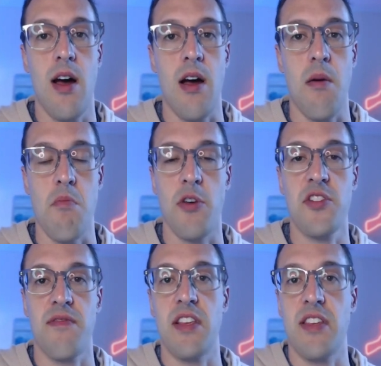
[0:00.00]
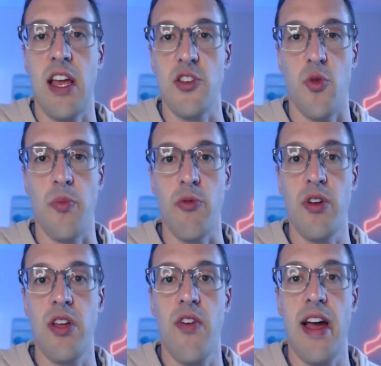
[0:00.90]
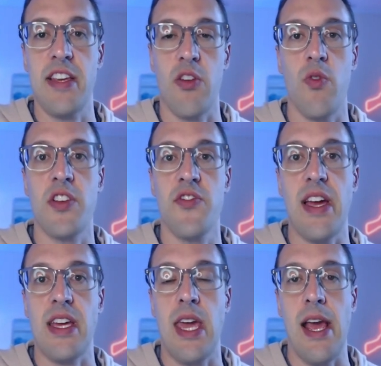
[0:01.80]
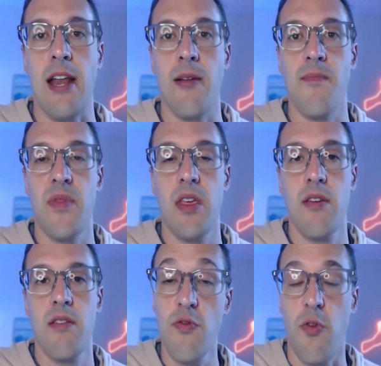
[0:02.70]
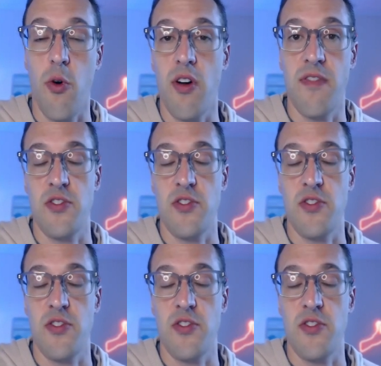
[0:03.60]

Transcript: Uh, most of the sales will be realized, it looks like, in Q4 of